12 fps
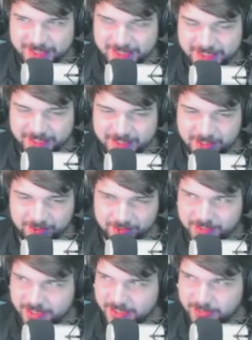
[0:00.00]
that looks
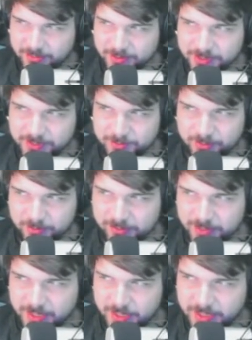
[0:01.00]
like the ones from
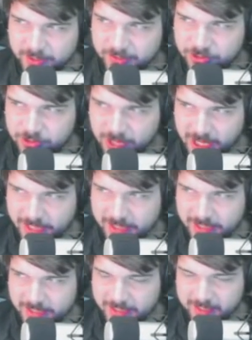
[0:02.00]
Try,
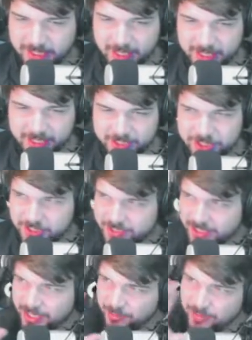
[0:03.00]
and it just
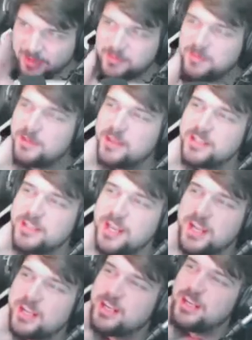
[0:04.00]
like grabbed it by the
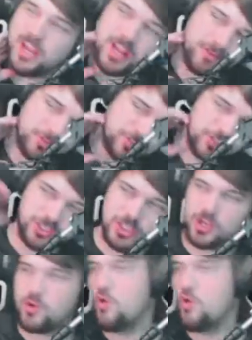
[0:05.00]
neck and was just like